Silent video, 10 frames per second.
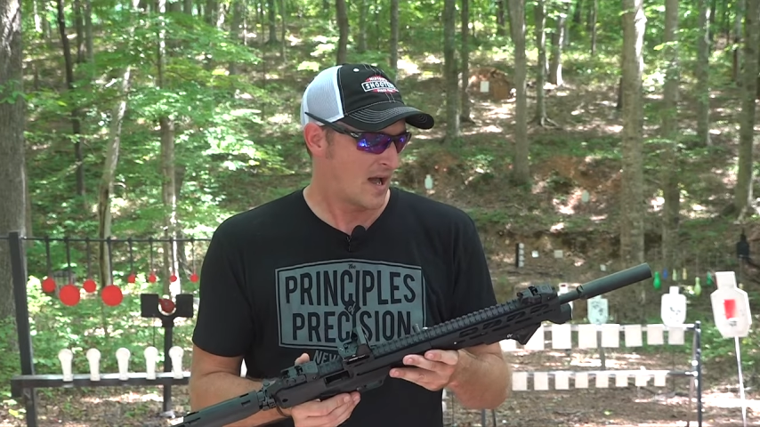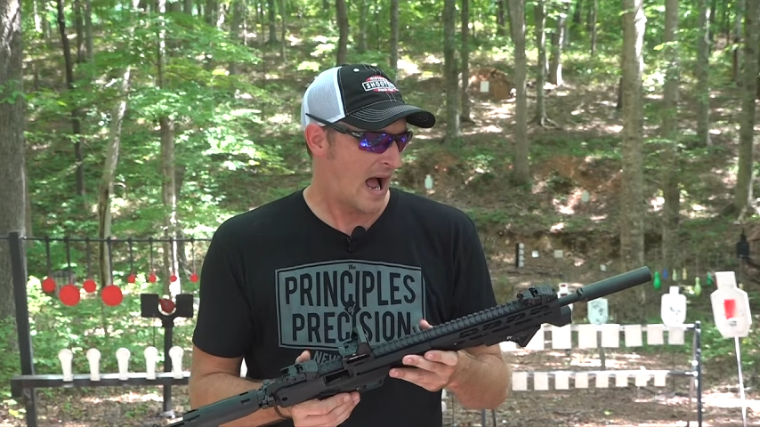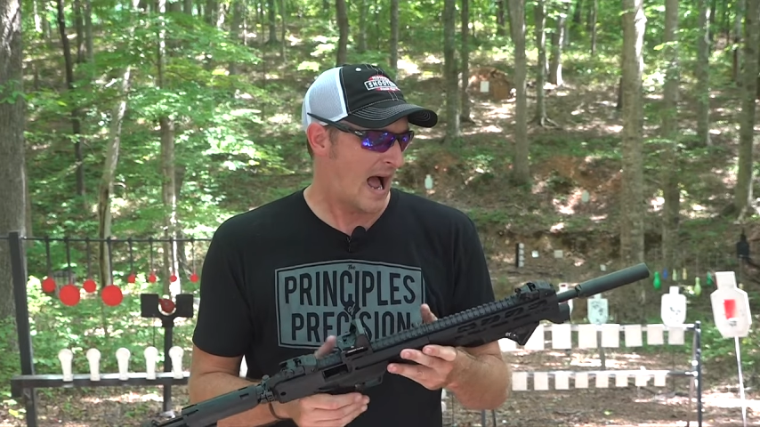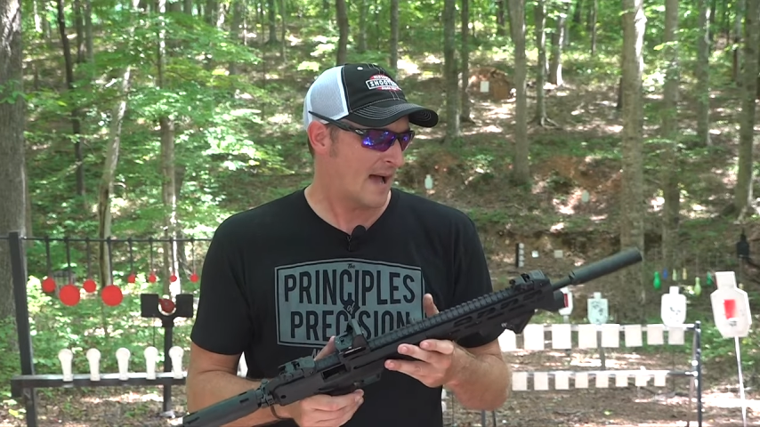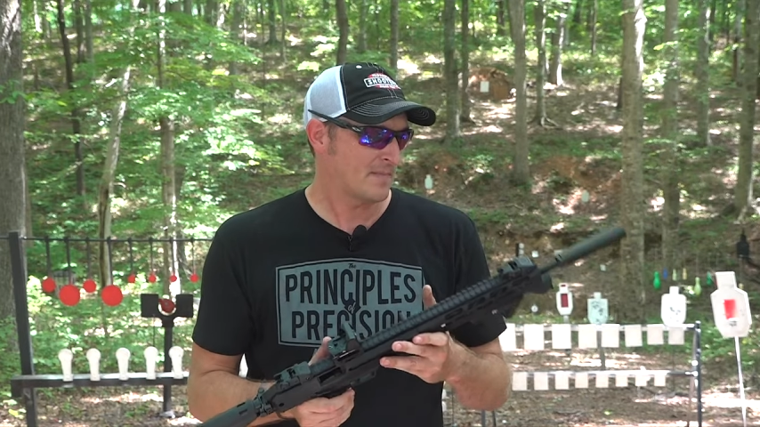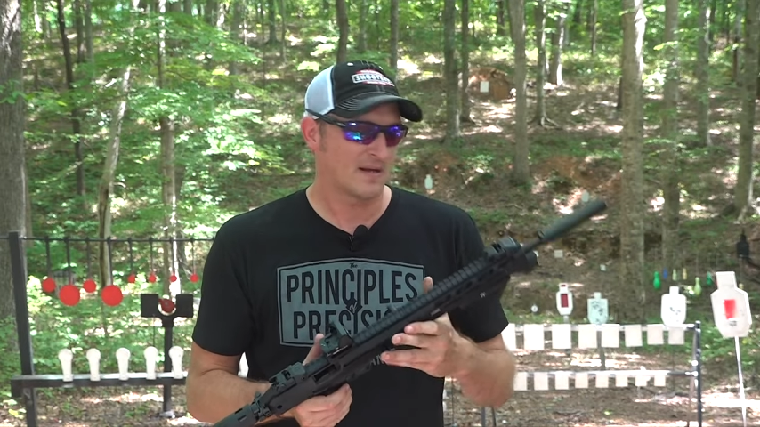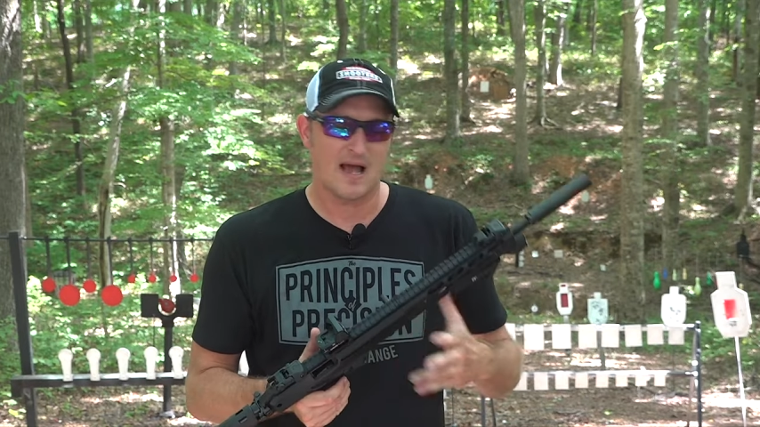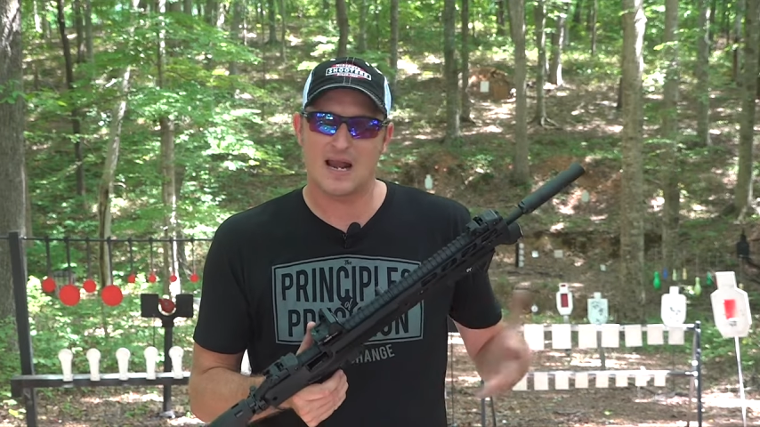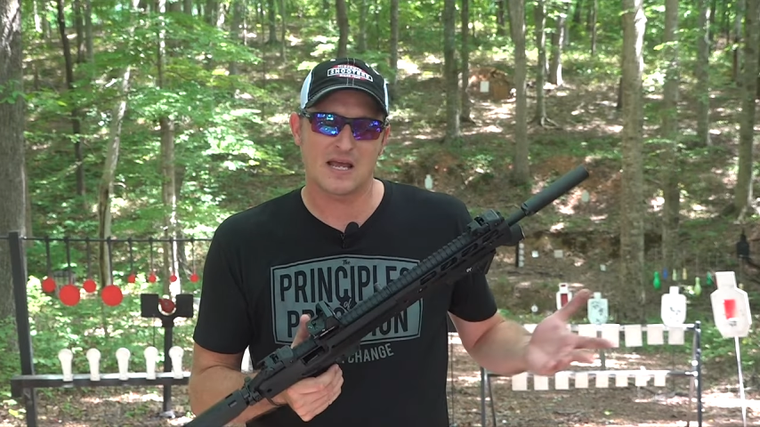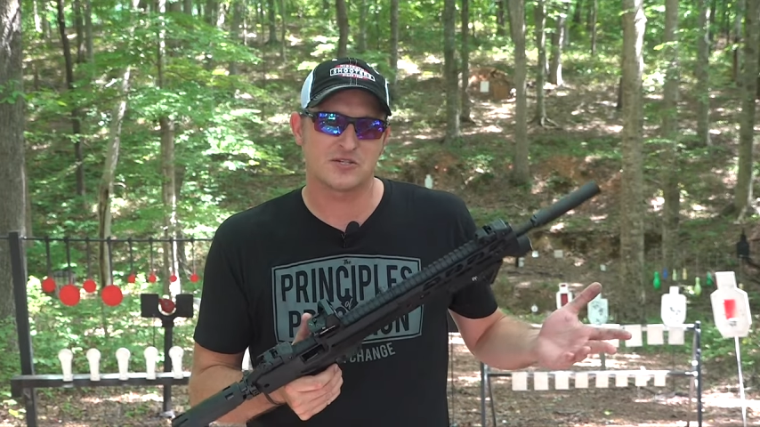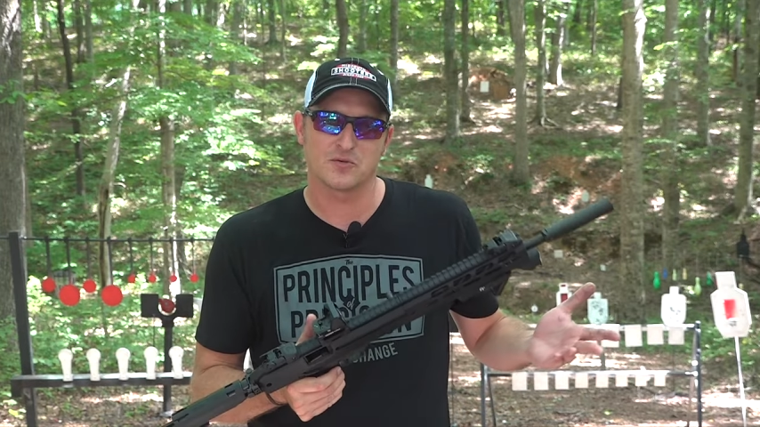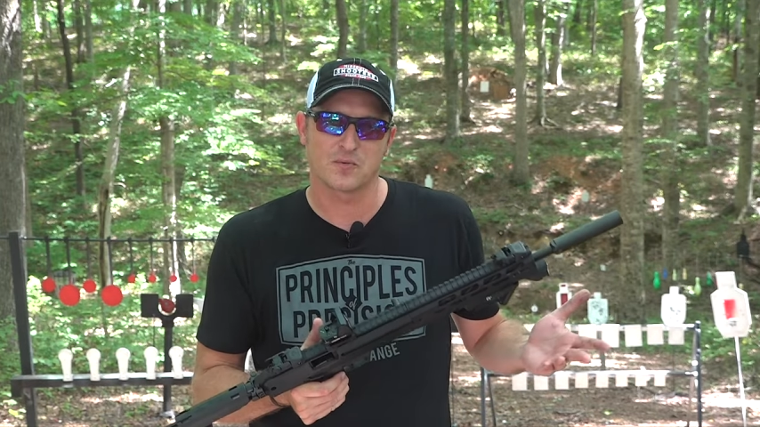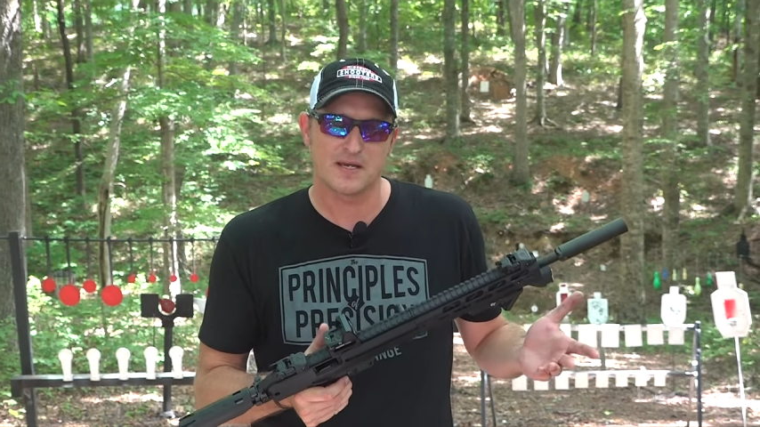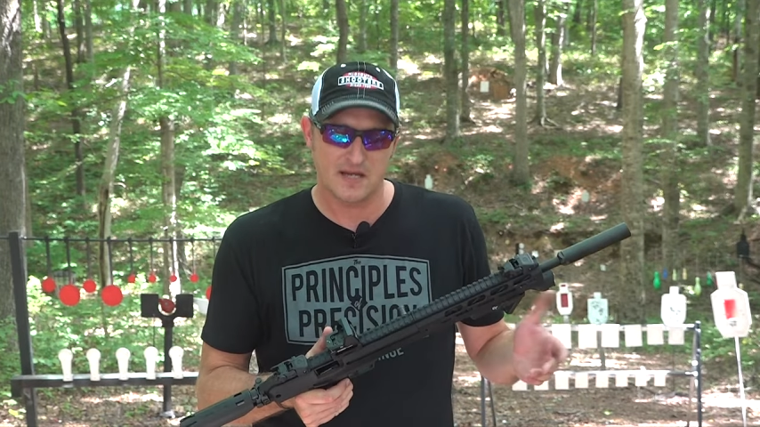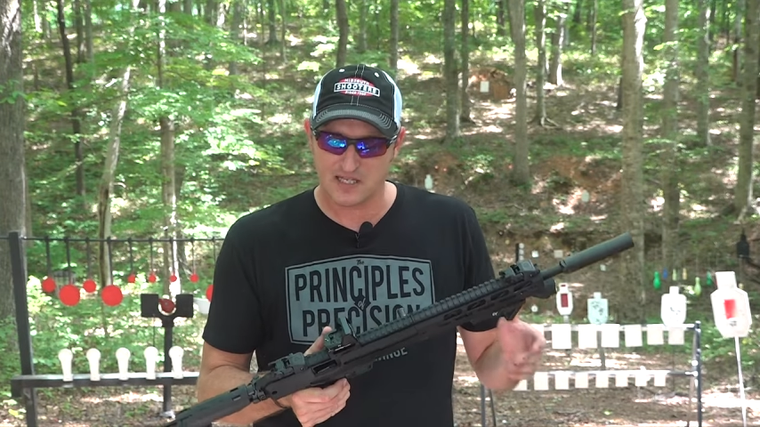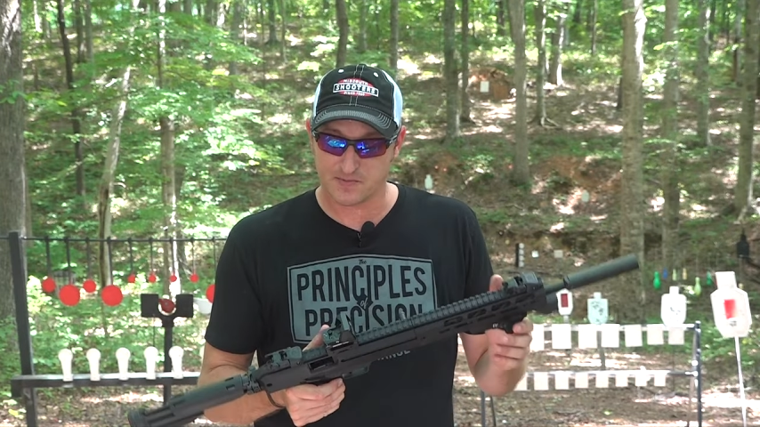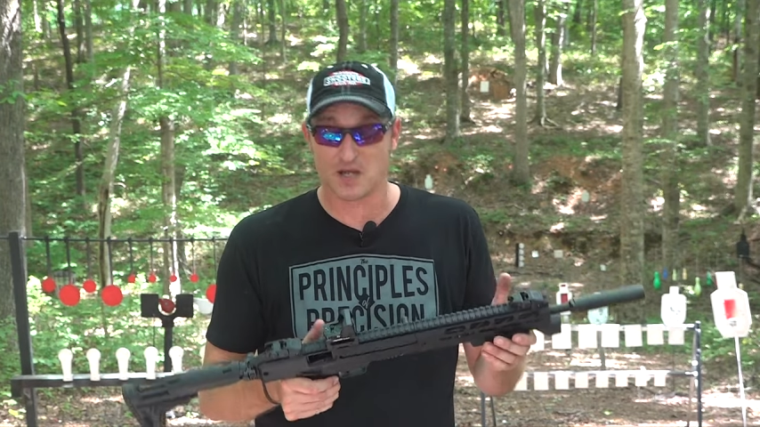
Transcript: I, am a, I like shooting red dots,